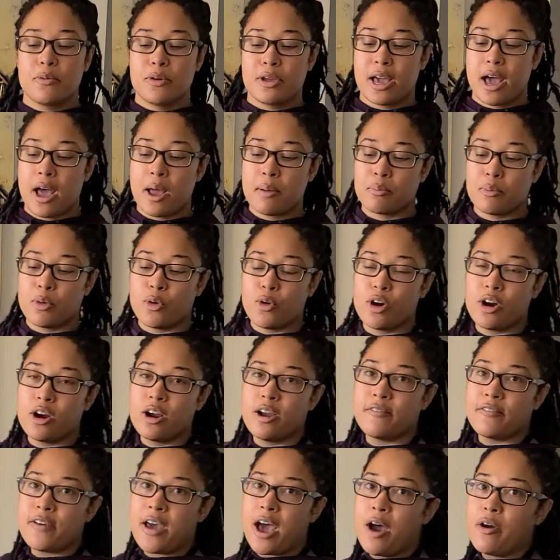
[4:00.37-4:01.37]
we got more
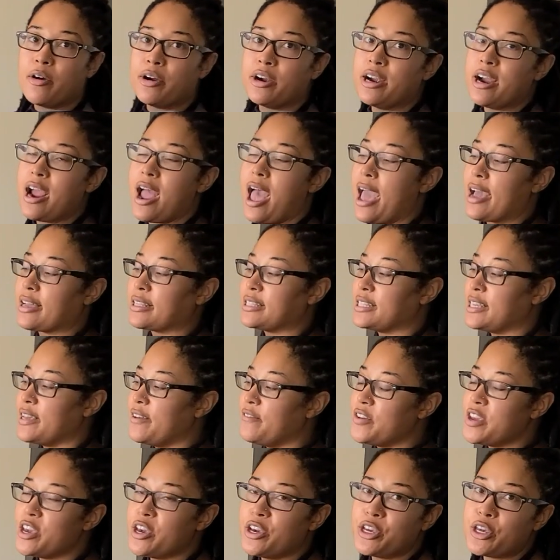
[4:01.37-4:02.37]
of our
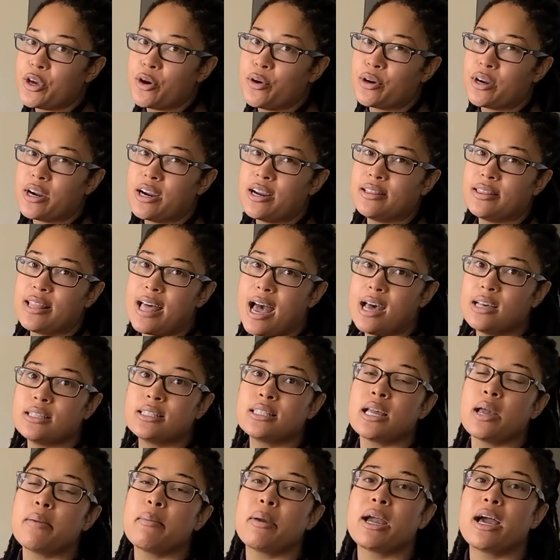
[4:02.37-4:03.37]
Activia yogurt.
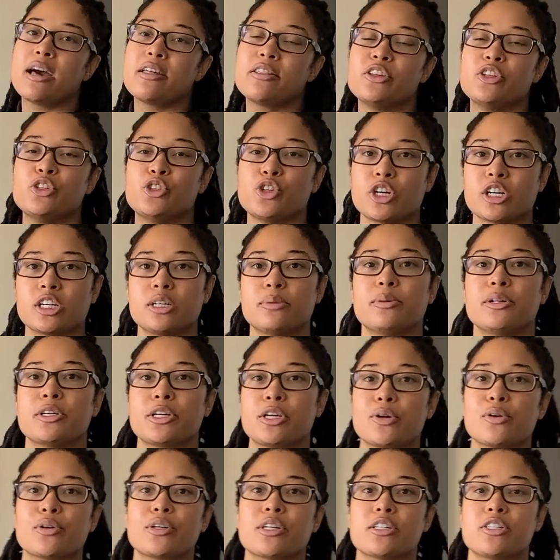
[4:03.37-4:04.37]
Last time I got the drinkable
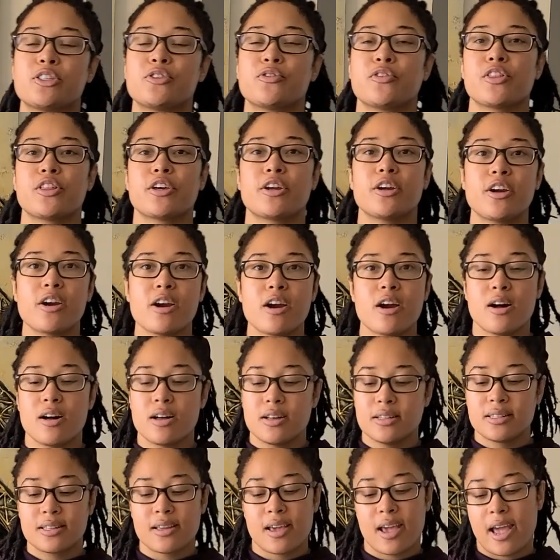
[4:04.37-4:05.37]
yogurts for the
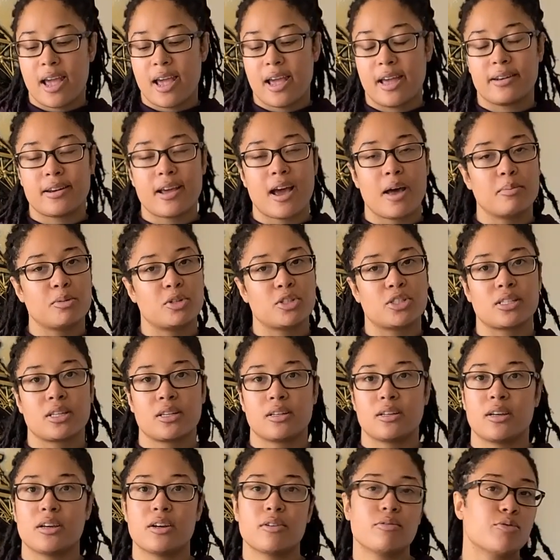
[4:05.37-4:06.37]
girls, and I'm just
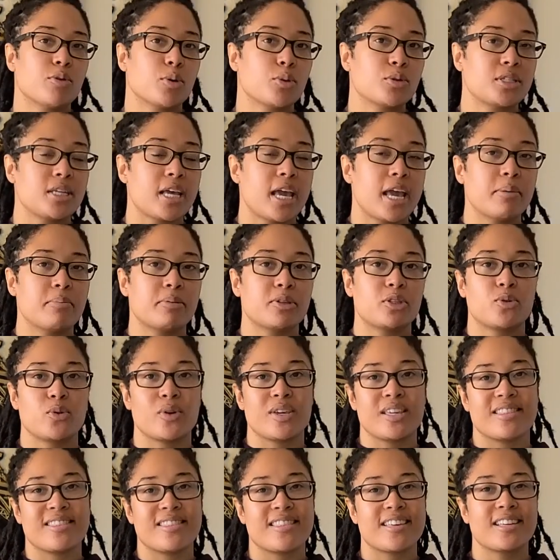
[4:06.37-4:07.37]
gonna rotate
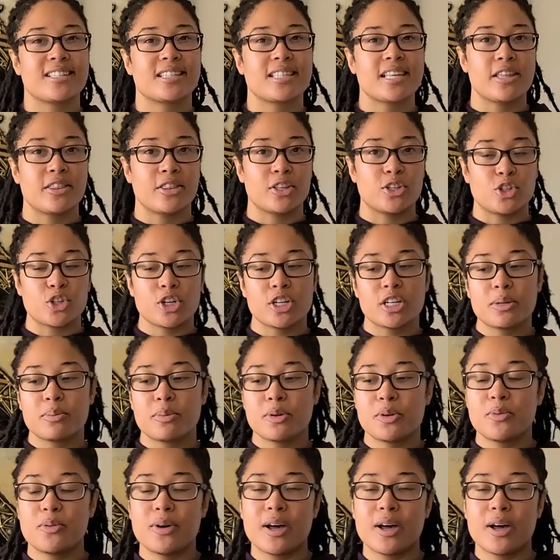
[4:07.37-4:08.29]
between this and the drinkable